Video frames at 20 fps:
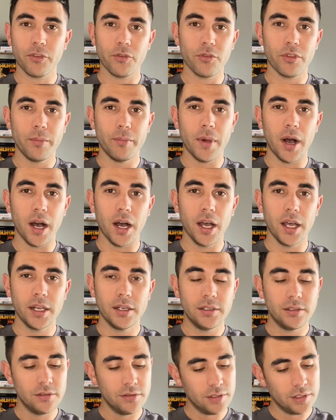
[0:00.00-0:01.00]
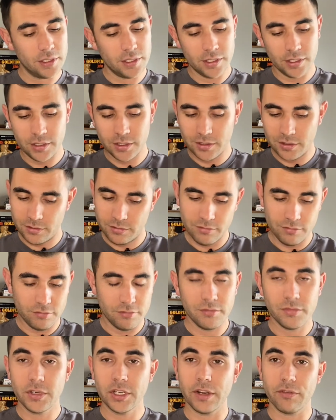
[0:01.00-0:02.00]
the mud,
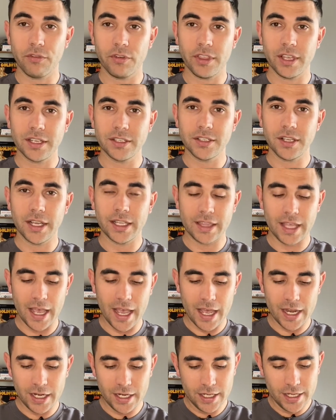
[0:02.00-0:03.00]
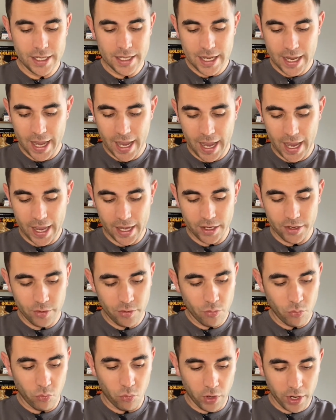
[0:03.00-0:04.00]
different things like that. And
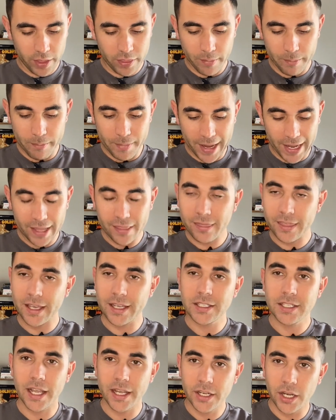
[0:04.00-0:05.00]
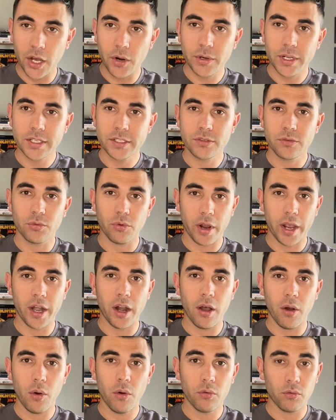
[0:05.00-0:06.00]
one of the main things I noticed right
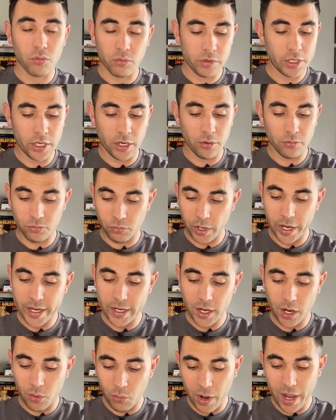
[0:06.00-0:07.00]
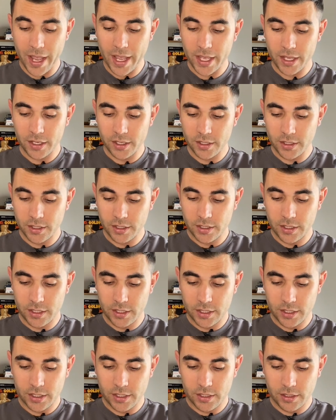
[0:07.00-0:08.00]
away
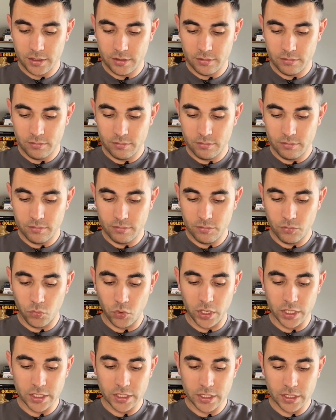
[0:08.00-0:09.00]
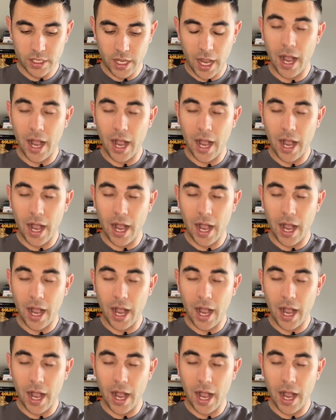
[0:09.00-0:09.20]
was how